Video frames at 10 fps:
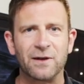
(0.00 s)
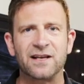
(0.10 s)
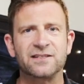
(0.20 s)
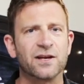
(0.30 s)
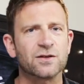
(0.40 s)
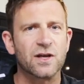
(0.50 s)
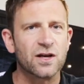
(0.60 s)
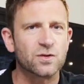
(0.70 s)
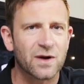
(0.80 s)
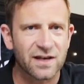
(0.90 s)
Because
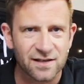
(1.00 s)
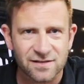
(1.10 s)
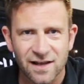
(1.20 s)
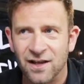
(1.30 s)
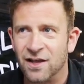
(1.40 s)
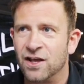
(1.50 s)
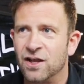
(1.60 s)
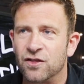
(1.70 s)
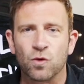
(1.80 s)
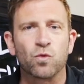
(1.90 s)
here's what it is.
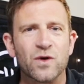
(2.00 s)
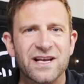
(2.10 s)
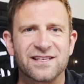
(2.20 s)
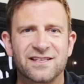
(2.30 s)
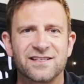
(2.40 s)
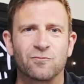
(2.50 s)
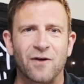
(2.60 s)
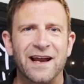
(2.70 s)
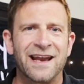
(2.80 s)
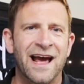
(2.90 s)
The risks
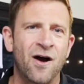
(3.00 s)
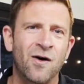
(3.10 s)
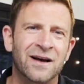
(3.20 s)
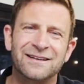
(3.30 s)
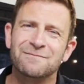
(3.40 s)
right now,